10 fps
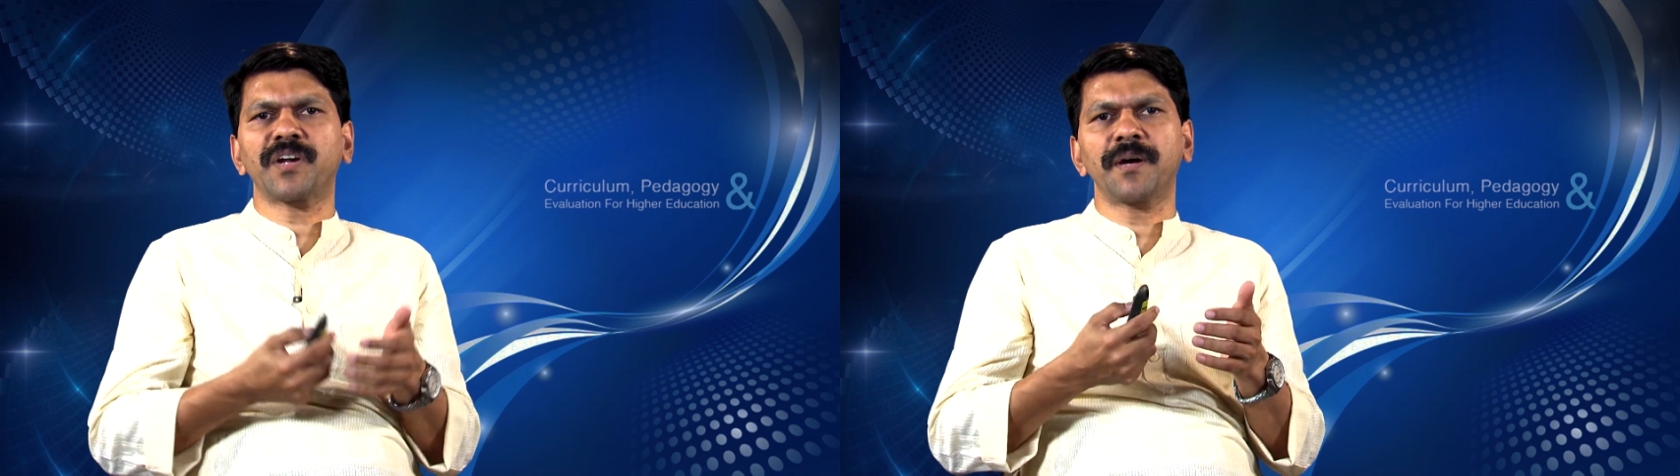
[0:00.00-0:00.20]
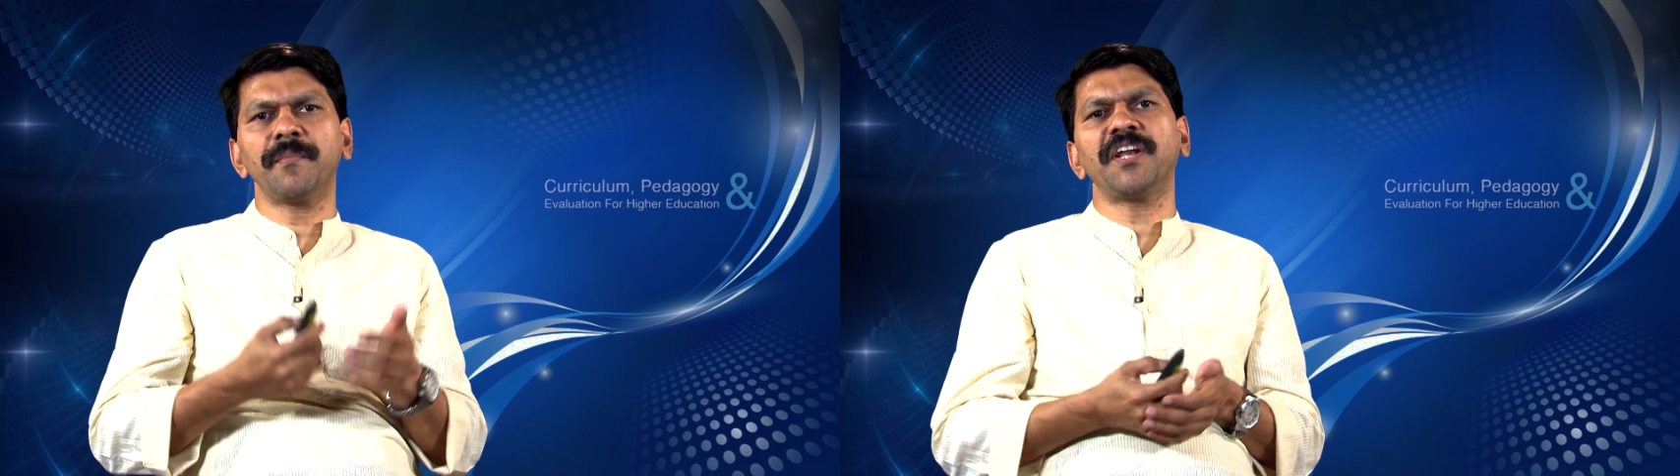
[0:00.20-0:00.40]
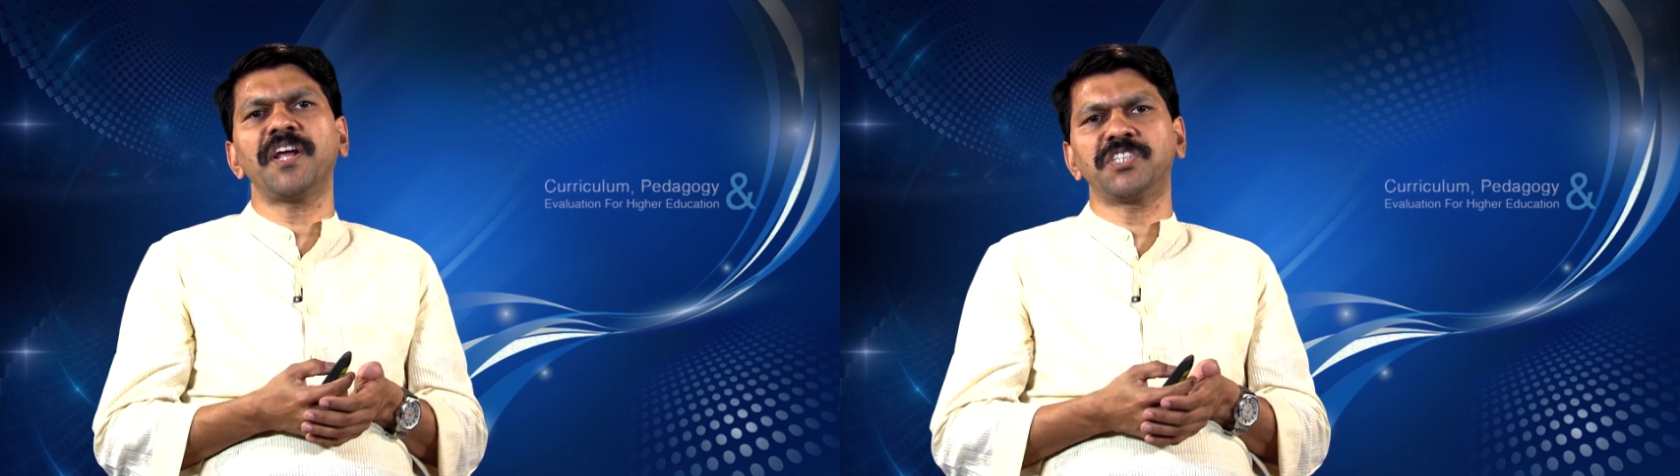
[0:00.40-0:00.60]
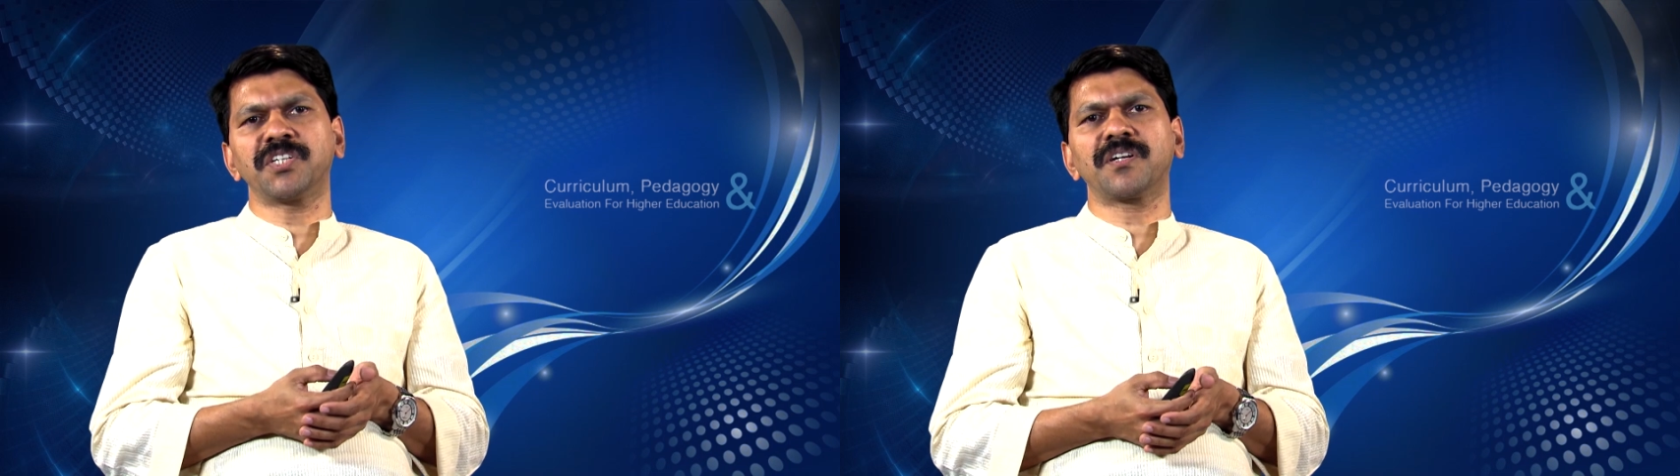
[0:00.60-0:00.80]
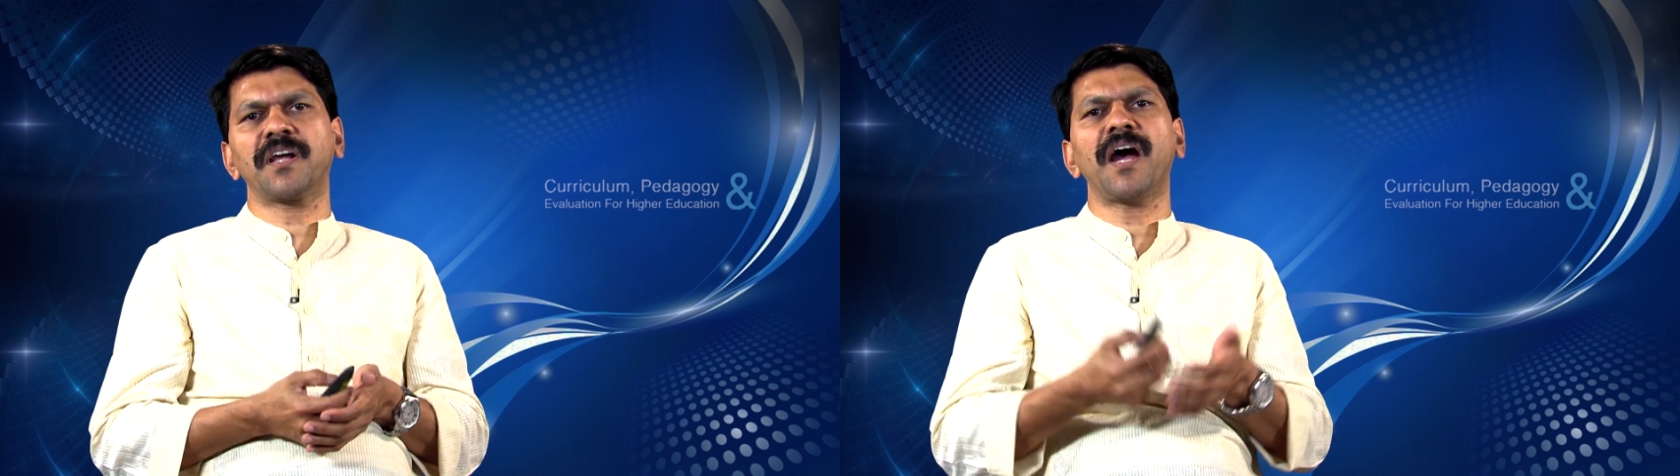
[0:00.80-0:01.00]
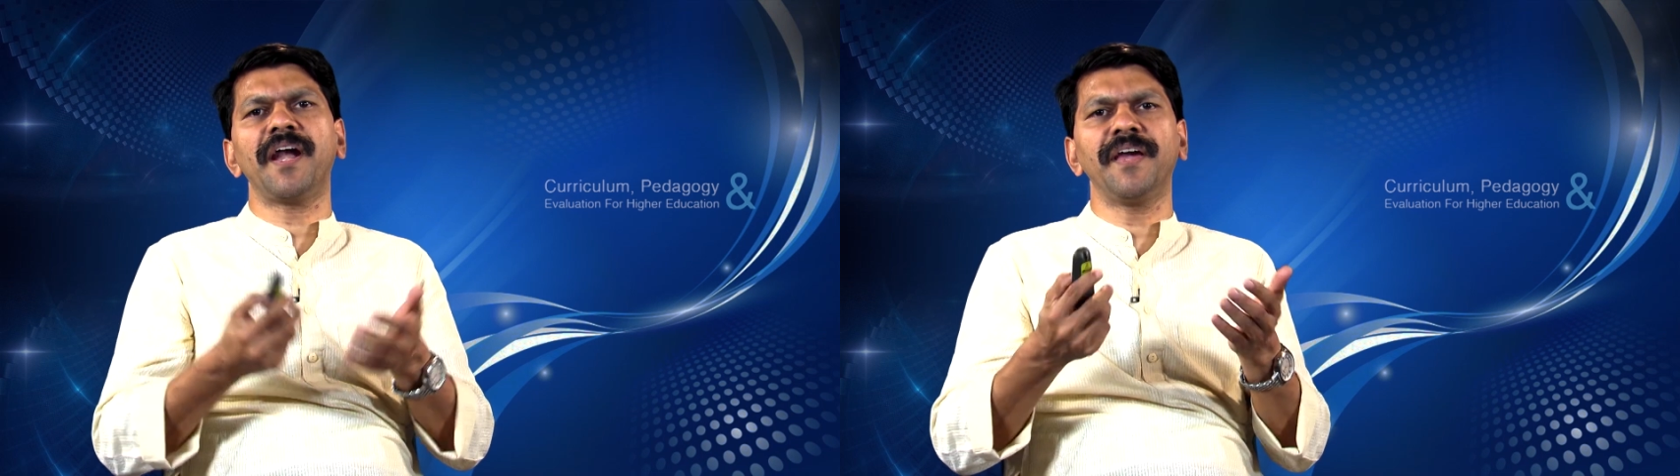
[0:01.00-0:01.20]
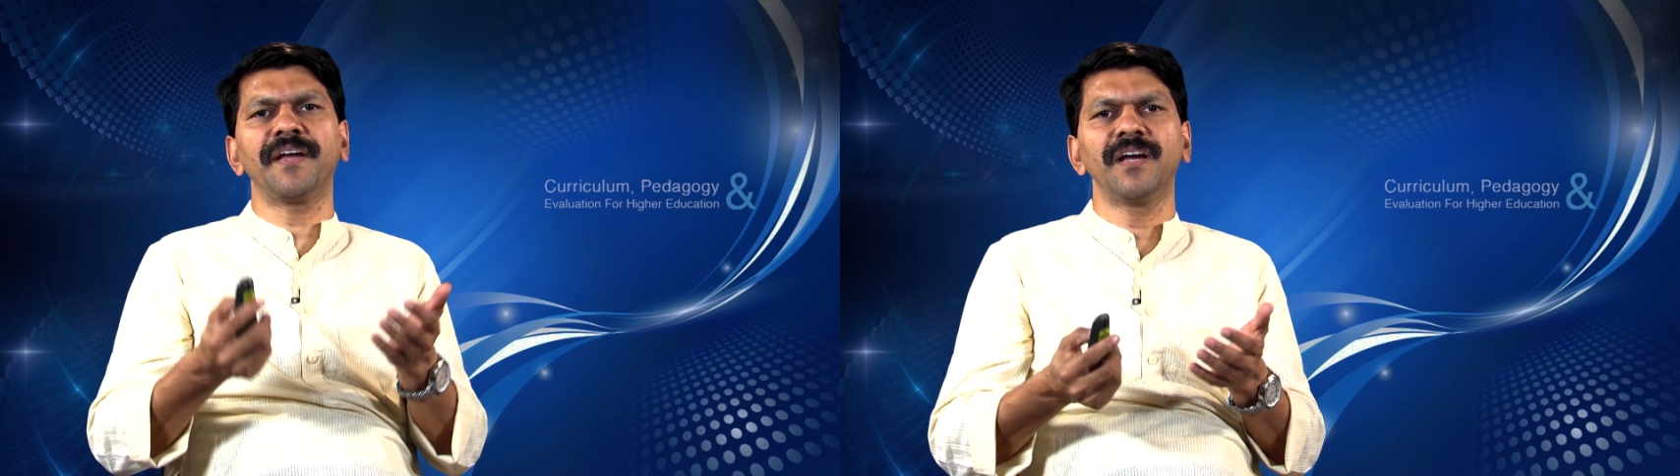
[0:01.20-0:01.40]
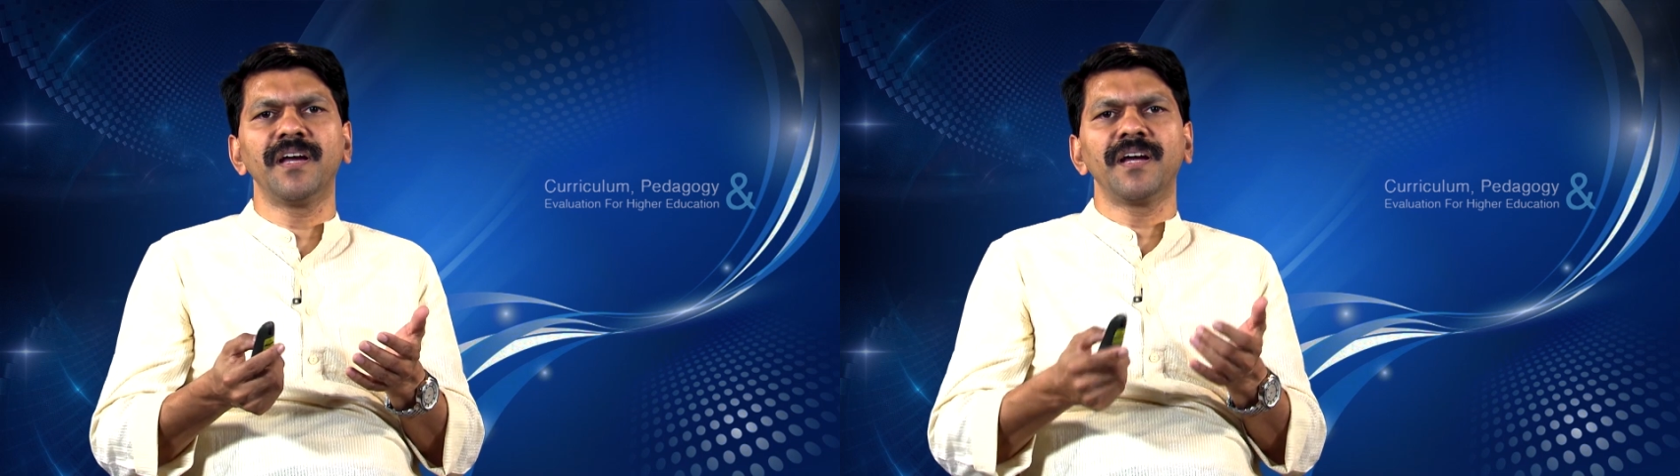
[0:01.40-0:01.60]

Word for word: recommendations regarding